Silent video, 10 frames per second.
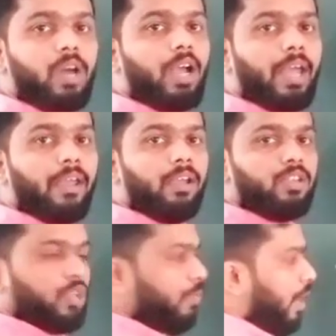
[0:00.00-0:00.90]
Okay,
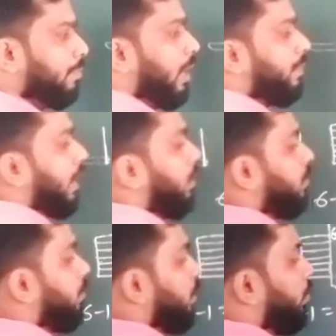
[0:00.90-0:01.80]
so 5 by
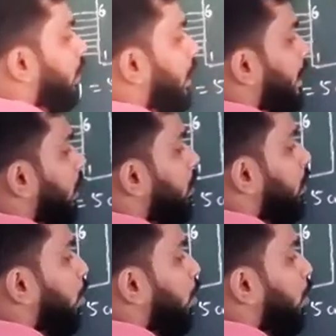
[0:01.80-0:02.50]
5 you will get a